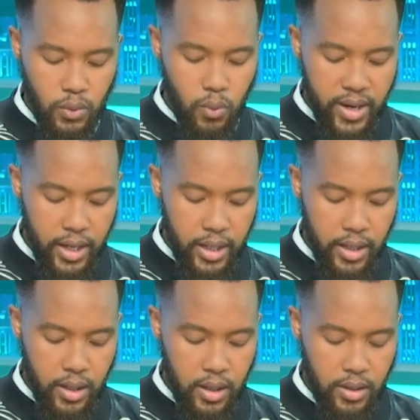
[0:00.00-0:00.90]

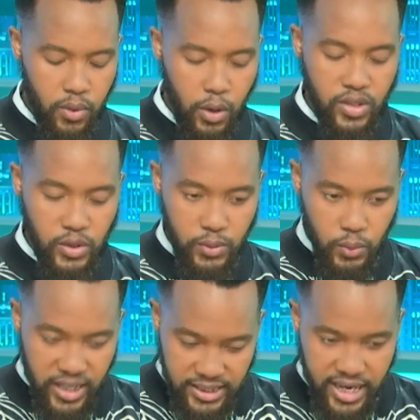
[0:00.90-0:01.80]
were, because
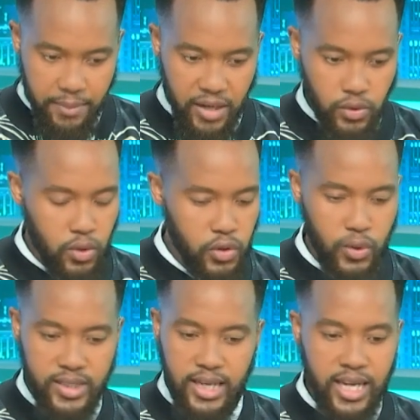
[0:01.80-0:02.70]
this came out on
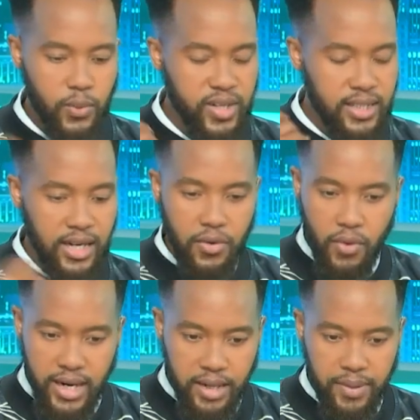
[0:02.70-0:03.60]
Twitter and we started
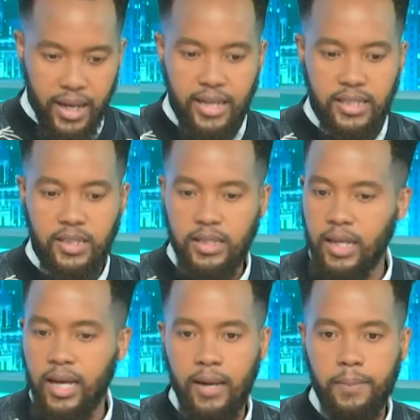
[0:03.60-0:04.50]
rallying behind it
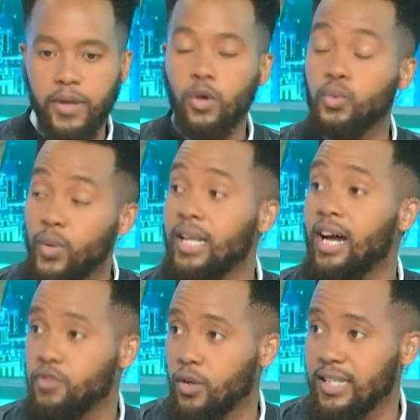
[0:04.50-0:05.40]
because we
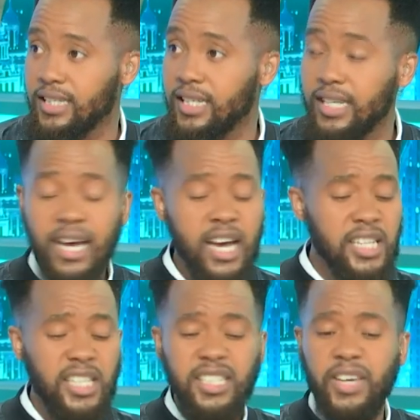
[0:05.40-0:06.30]
love Dr. Cindy.
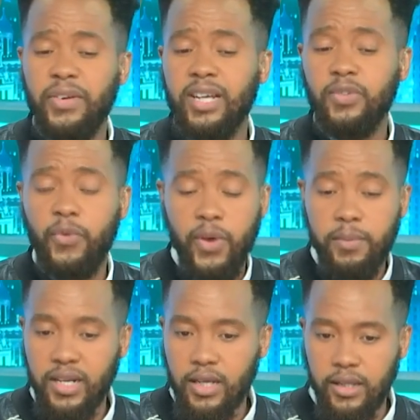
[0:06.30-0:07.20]
She's given us free
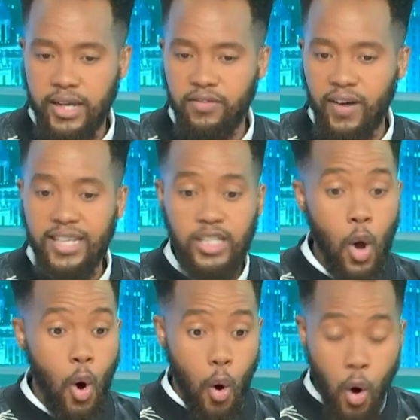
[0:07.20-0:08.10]
medical advice
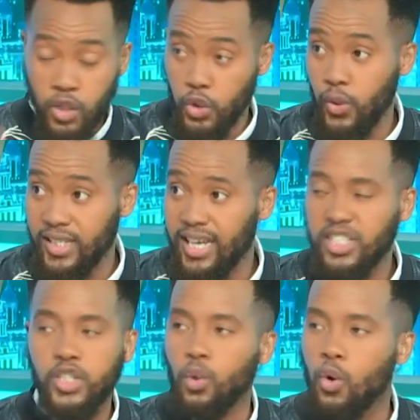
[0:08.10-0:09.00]
on Twitter.
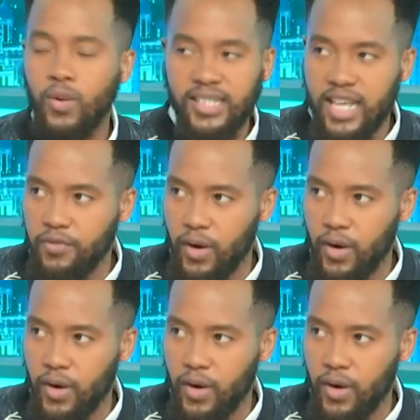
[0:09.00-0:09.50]
She's always there for